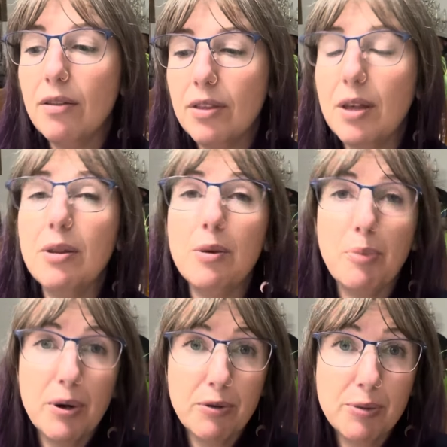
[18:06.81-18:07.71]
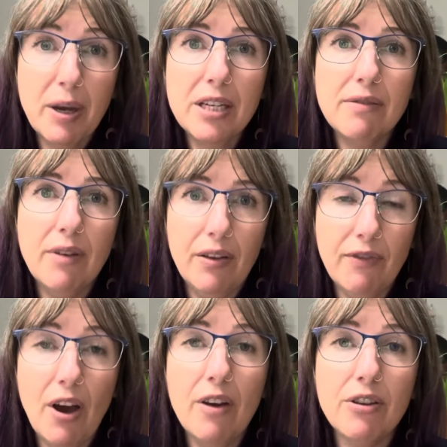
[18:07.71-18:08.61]
the perspective of
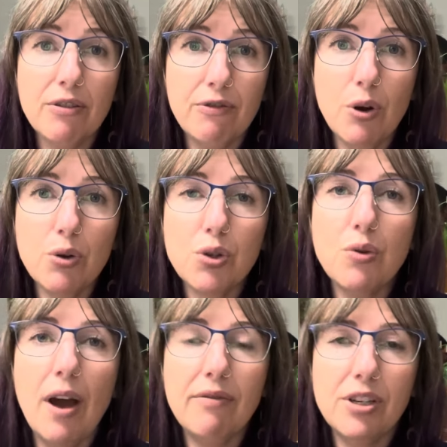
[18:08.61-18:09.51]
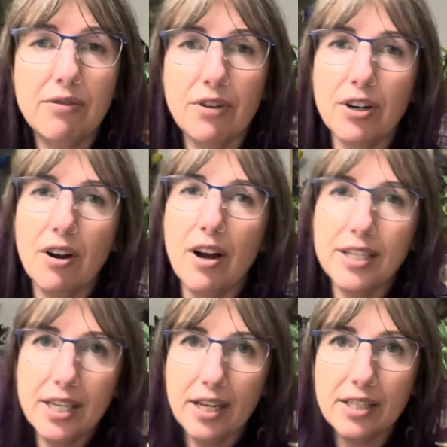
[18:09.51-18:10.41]
other folks who have a different
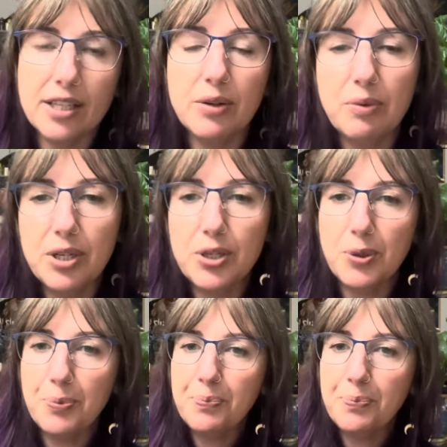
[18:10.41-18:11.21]
context than we do.